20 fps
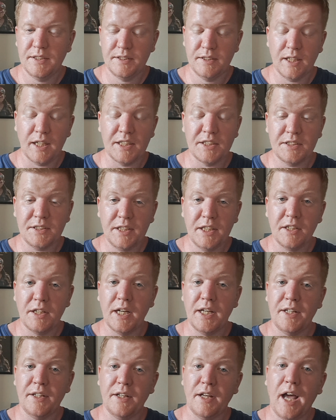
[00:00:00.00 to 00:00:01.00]
dice there
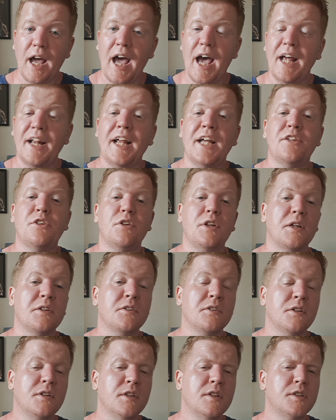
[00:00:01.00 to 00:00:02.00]
and add that to a
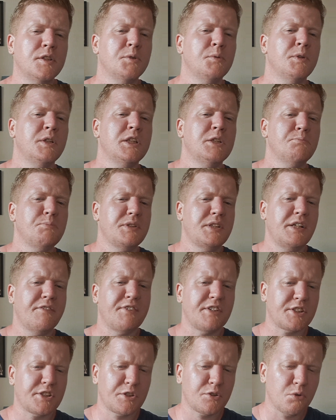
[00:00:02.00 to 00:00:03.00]

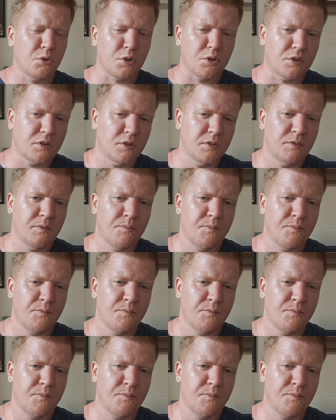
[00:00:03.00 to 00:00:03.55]
specific score.